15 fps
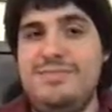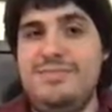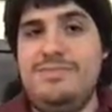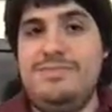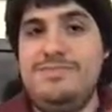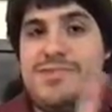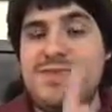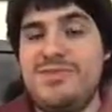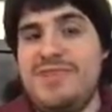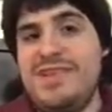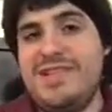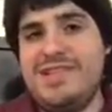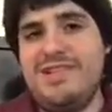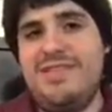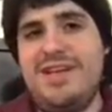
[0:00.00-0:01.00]
It was
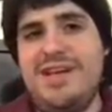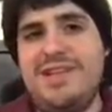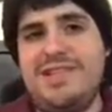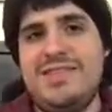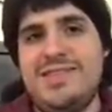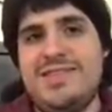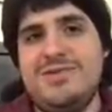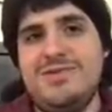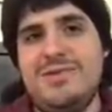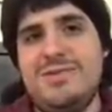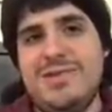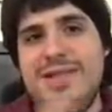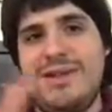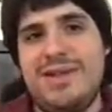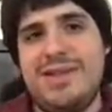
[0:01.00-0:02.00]
hinted a lot in season one,
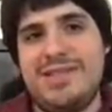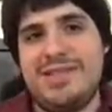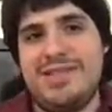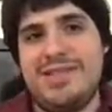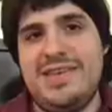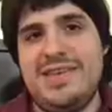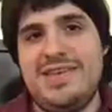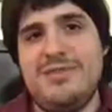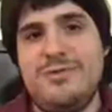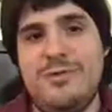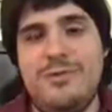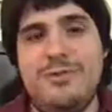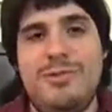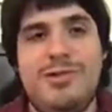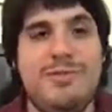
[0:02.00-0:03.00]
but now you get to see it
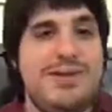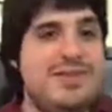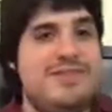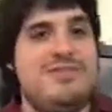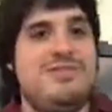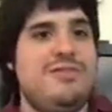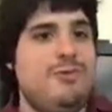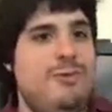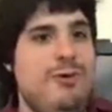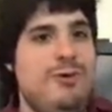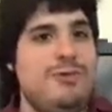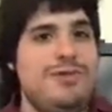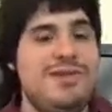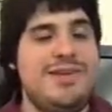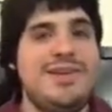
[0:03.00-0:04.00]
full-blown because they're on the
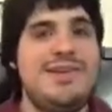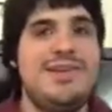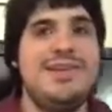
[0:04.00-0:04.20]
road.